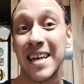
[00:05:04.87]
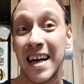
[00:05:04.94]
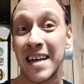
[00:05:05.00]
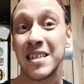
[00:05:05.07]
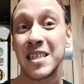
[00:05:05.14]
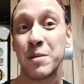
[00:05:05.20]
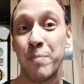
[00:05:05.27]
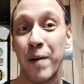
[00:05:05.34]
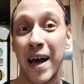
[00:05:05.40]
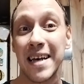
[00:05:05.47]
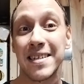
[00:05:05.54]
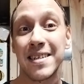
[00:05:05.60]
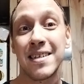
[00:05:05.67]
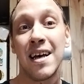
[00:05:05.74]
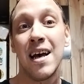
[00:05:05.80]
in
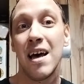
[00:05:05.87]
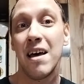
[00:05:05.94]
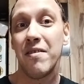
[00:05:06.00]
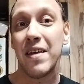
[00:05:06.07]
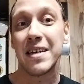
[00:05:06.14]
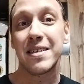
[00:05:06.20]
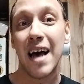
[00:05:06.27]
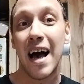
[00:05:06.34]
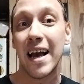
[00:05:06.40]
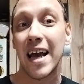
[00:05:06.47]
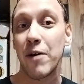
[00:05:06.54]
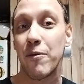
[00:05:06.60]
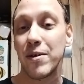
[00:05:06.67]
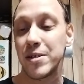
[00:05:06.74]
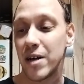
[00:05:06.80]
space. This guy
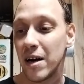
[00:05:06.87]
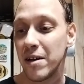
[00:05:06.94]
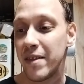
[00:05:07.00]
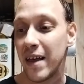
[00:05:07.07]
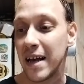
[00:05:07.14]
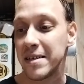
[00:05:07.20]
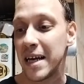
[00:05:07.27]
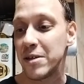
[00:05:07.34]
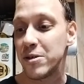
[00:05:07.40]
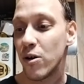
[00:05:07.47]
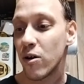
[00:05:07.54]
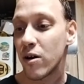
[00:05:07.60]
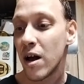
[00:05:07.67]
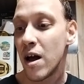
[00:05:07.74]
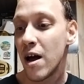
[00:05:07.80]
can return things. He
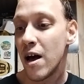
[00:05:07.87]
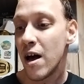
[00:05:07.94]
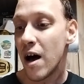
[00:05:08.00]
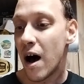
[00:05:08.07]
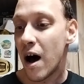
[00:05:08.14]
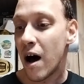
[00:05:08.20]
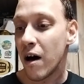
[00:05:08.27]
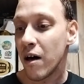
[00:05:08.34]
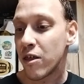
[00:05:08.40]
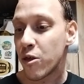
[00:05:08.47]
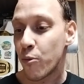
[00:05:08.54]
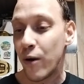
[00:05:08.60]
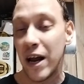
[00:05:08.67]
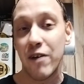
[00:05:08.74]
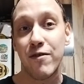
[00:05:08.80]
took
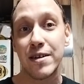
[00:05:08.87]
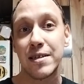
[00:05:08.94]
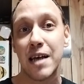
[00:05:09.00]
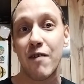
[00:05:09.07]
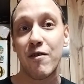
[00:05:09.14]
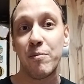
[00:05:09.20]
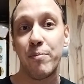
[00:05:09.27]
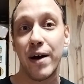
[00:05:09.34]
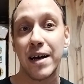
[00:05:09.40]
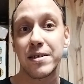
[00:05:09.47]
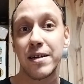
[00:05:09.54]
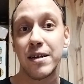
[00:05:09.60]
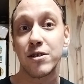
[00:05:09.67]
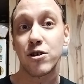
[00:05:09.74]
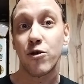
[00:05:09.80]
three of his seven
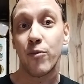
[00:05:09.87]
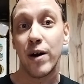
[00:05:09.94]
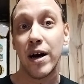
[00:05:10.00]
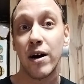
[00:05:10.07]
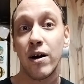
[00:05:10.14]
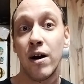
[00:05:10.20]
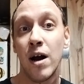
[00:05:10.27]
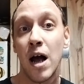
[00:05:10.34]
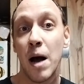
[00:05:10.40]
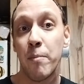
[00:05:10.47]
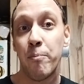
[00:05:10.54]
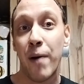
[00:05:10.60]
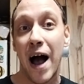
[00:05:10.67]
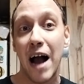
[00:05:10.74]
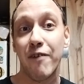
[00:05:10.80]
picks in his career
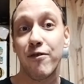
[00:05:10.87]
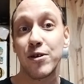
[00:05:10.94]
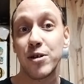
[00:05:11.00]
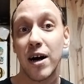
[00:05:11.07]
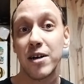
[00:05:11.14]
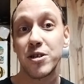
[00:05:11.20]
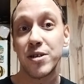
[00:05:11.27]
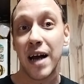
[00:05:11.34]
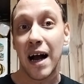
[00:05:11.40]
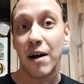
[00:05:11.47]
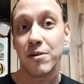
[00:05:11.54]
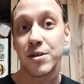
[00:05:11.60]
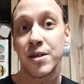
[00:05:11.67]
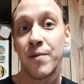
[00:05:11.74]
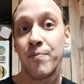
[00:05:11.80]
back for
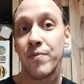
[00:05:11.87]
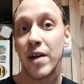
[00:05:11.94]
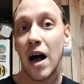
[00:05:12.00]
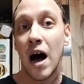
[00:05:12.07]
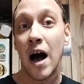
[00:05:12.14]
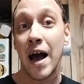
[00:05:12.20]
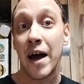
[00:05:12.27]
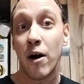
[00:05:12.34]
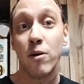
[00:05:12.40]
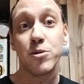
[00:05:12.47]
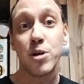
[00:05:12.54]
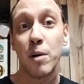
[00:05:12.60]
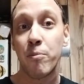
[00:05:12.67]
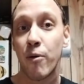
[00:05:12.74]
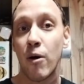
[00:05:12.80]
touchdowns and
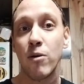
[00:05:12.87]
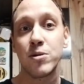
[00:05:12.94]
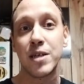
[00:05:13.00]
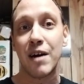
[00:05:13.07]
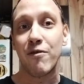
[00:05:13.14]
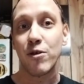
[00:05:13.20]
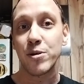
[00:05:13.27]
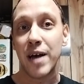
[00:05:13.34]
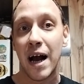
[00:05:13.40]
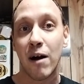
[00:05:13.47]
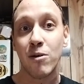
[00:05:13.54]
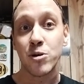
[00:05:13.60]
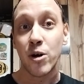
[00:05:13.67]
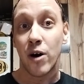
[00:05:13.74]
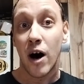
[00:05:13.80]
also broke several
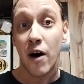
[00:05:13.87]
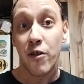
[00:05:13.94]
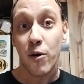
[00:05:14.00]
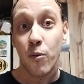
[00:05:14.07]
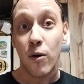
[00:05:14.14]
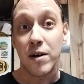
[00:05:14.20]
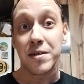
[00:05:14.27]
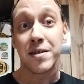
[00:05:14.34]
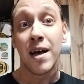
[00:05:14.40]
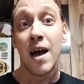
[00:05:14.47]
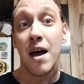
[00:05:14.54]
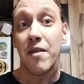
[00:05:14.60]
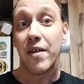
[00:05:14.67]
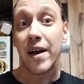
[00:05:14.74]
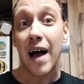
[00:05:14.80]
tackles on other ones.
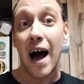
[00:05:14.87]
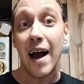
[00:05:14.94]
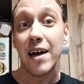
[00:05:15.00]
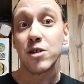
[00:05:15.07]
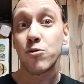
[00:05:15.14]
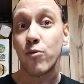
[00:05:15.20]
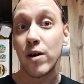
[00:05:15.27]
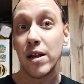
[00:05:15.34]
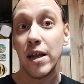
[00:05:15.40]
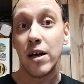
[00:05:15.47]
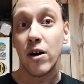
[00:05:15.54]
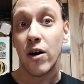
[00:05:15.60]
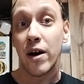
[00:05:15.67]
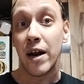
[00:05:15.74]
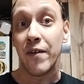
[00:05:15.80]
The guy is really
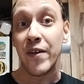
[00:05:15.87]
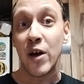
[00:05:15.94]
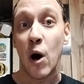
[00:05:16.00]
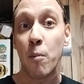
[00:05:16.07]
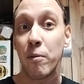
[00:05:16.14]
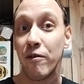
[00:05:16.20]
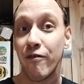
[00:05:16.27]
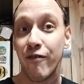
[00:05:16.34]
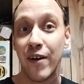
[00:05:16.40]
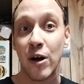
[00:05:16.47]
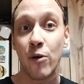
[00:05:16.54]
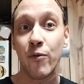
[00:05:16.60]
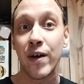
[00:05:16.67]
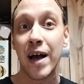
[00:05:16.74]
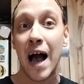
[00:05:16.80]
good in the open
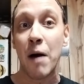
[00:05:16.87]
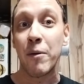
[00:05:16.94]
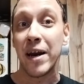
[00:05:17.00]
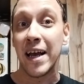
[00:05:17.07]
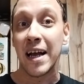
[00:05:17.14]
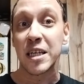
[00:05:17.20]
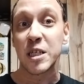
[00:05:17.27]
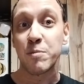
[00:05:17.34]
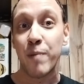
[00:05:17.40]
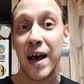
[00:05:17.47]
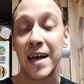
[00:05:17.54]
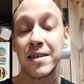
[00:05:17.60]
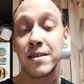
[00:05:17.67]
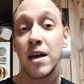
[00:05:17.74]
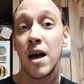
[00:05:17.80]
field. The guy, when he gets
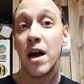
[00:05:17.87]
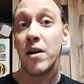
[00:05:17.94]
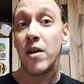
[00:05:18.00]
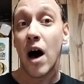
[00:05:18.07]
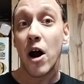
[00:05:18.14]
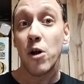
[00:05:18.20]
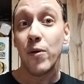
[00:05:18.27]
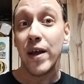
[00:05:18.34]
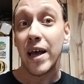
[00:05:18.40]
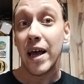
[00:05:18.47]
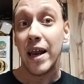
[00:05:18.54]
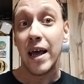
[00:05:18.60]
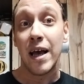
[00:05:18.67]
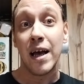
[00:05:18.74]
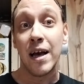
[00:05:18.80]
space, not only
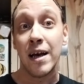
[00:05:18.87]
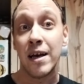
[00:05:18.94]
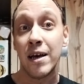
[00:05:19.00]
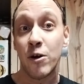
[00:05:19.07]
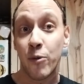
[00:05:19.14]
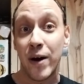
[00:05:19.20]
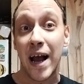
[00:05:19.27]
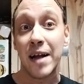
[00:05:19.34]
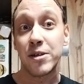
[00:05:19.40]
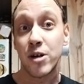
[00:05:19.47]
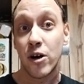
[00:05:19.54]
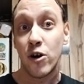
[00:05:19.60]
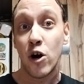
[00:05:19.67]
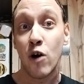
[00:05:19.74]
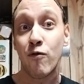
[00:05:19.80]
can he create
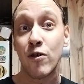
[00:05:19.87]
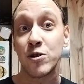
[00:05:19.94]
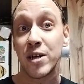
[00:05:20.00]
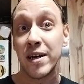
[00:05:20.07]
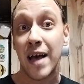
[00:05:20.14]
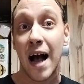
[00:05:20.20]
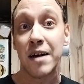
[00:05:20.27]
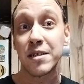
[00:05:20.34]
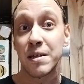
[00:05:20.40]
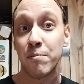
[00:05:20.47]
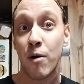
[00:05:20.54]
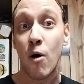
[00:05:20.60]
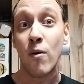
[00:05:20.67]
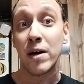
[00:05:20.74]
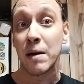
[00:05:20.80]
turnovers and catch the
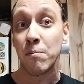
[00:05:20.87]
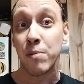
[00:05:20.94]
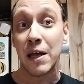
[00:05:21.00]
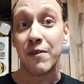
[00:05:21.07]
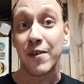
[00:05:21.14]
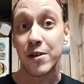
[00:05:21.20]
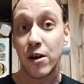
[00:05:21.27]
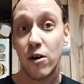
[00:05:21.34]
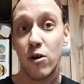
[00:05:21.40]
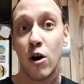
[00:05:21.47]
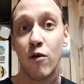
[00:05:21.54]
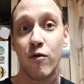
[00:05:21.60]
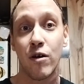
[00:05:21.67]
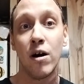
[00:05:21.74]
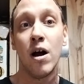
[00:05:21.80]
ball and complete the
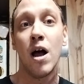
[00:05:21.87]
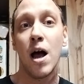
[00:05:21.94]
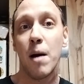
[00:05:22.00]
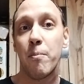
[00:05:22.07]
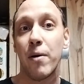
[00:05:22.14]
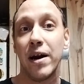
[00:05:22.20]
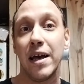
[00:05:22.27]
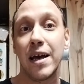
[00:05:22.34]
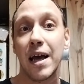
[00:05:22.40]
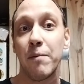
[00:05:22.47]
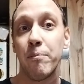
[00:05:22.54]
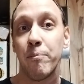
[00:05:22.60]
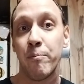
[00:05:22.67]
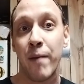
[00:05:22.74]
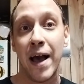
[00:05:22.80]
turnover, but he
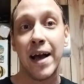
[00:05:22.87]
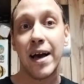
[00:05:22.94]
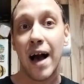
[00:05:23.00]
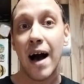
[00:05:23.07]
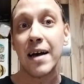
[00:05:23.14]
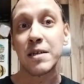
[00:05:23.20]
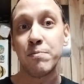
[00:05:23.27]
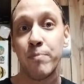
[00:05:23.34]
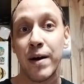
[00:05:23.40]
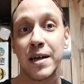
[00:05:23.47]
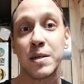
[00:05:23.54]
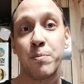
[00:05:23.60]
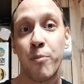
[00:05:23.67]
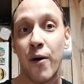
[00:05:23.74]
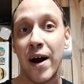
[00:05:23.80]
can make guys
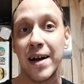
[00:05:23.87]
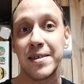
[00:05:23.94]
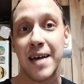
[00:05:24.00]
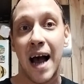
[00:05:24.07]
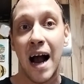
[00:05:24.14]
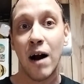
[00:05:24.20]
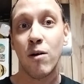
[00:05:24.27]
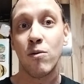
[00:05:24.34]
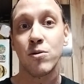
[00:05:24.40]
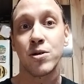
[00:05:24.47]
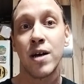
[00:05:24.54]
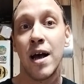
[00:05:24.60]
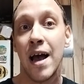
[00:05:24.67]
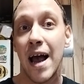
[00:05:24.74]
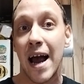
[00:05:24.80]
miss, break
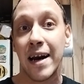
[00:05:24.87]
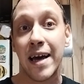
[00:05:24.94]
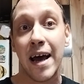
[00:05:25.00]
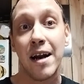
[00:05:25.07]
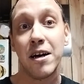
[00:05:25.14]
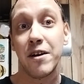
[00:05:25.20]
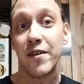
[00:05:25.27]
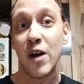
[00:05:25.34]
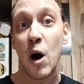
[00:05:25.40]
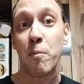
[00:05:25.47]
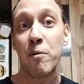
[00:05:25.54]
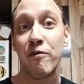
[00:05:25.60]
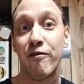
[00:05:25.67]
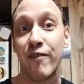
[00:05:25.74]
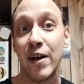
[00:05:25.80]
tackles, and get into the
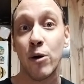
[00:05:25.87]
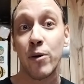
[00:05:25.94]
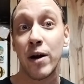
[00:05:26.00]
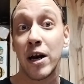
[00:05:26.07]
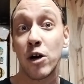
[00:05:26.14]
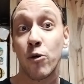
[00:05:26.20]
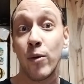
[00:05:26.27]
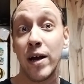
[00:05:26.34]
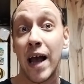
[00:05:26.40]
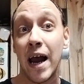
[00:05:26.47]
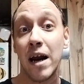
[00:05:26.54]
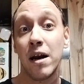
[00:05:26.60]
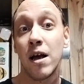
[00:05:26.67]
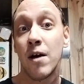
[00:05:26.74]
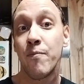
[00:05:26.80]
open field and
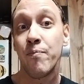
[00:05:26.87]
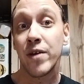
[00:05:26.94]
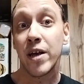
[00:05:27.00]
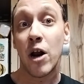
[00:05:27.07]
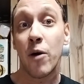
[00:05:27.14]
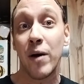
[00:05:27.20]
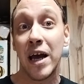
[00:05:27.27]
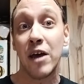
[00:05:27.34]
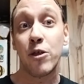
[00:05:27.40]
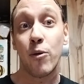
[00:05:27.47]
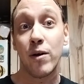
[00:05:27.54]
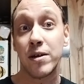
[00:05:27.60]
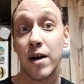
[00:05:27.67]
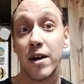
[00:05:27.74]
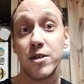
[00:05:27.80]
create, you know, either
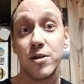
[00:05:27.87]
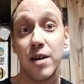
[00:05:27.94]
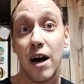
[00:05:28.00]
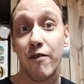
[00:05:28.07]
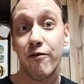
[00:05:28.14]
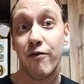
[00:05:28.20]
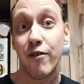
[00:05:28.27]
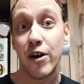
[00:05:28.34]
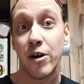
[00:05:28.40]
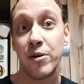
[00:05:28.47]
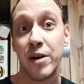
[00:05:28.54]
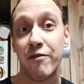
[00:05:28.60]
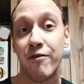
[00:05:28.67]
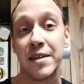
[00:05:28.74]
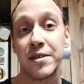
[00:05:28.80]
a touchdown for your
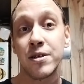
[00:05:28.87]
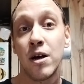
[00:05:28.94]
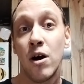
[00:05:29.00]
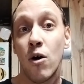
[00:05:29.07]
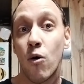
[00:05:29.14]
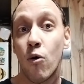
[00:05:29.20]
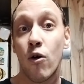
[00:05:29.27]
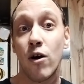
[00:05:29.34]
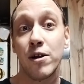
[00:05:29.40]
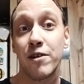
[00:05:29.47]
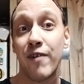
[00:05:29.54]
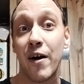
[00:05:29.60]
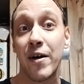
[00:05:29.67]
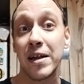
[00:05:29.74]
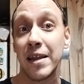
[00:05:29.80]
defense or at the
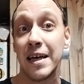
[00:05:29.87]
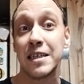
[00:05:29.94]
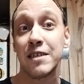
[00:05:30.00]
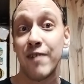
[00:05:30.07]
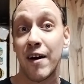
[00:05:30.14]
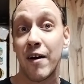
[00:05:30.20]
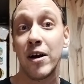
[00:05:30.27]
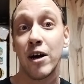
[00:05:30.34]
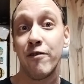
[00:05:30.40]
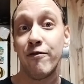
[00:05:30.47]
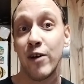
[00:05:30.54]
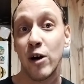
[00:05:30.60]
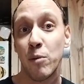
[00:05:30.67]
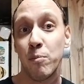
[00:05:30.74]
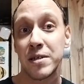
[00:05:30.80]
very least, very good
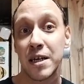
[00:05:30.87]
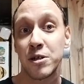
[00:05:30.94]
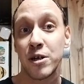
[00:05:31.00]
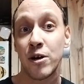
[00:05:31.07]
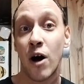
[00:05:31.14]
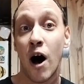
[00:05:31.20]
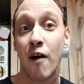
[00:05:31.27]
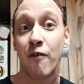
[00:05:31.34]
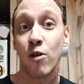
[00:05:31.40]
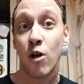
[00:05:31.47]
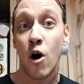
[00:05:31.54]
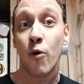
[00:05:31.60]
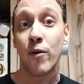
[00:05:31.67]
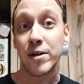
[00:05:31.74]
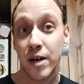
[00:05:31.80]
field position off
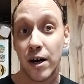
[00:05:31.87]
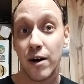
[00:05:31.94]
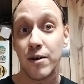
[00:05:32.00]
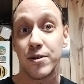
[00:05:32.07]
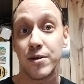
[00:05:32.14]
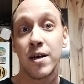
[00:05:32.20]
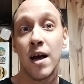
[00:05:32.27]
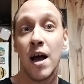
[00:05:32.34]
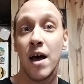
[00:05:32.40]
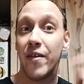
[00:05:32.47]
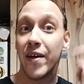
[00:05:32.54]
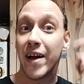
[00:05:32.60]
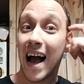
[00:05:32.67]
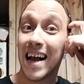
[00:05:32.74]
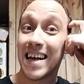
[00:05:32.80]
long returns.
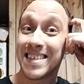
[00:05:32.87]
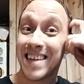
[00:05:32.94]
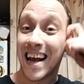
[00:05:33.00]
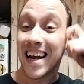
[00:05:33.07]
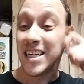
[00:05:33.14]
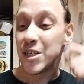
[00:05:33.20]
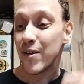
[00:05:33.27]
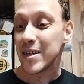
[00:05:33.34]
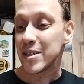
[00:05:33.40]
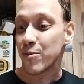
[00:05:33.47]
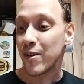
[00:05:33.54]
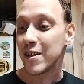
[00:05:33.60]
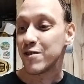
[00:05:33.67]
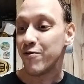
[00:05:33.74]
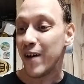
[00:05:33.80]
The guy is dangerous
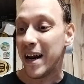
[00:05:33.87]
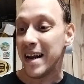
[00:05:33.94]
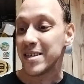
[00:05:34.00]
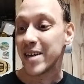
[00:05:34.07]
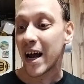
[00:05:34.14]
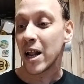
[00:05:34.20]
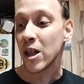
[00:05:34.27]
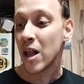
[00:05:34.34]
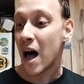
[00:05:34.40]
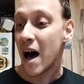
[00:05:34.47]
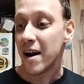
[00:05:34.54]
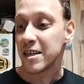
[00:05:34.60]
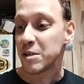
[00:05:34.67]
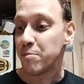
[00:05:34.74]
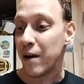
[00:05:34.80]
with his feet. He's got a
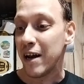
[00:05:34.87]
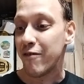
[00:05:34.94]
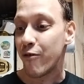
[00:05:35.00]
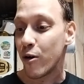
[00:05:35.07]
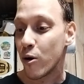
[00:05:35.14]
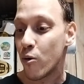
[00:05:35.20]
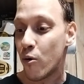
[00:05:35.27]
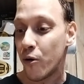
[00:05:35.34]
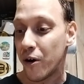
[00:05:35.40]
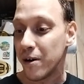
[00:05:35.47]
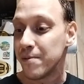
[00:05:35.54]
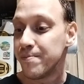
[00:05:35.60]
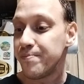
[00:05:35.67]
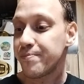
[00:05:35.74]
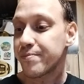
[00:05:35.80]
lot of speed for a
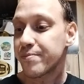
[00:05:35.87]
corner.